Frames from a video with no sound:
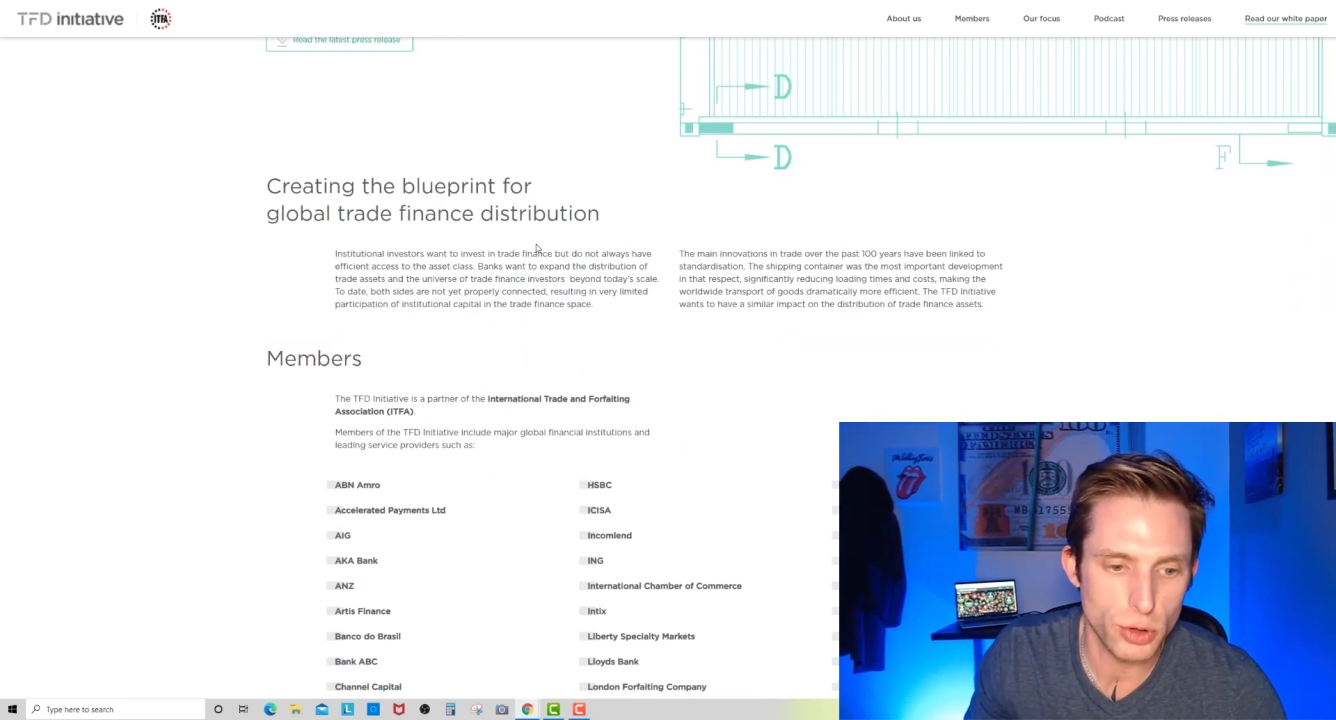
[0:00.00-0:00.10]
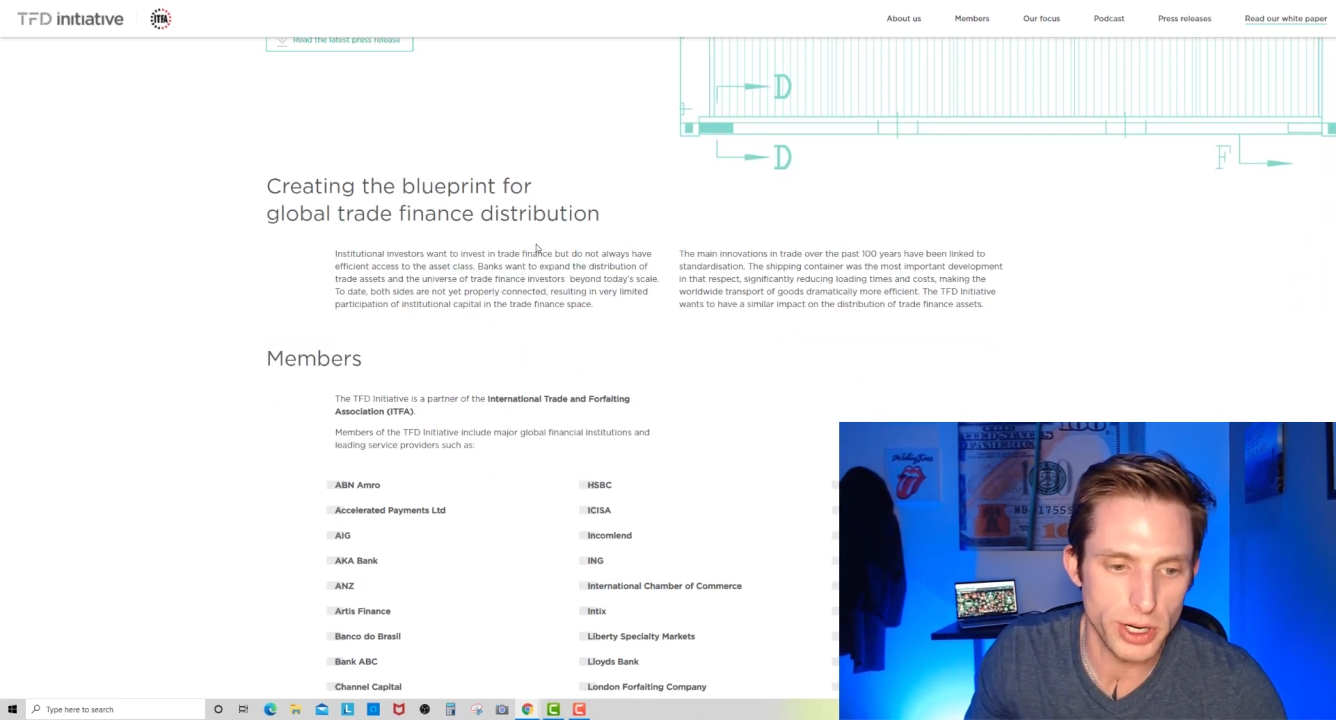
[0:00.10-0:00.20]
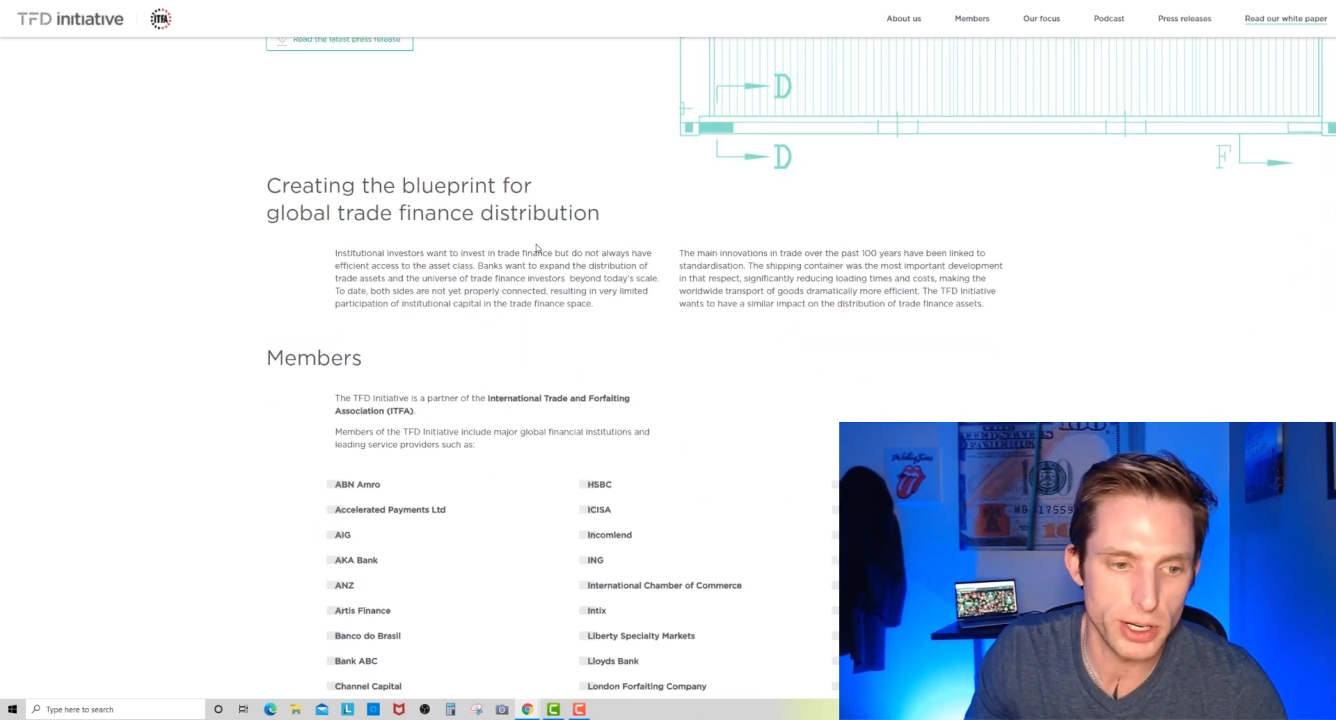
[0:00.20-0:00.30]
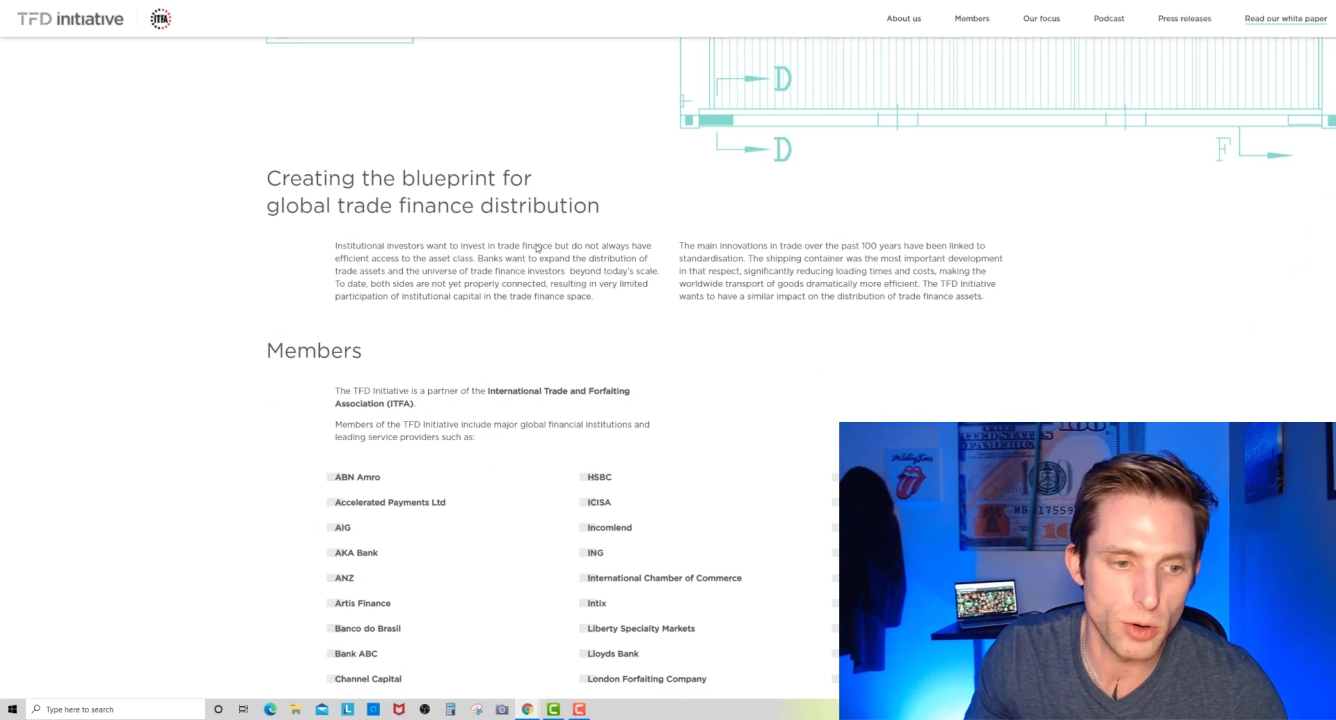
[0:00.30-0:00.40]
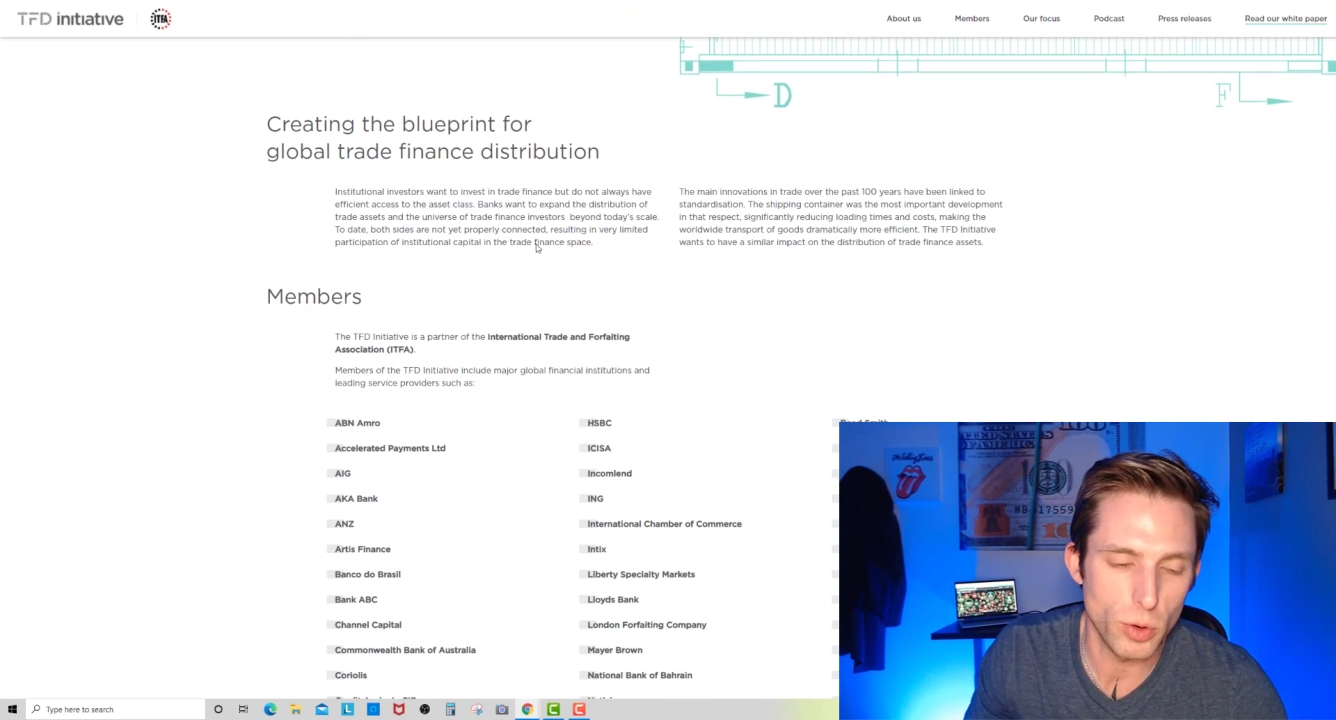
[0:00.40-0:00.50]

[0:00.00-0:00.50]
trade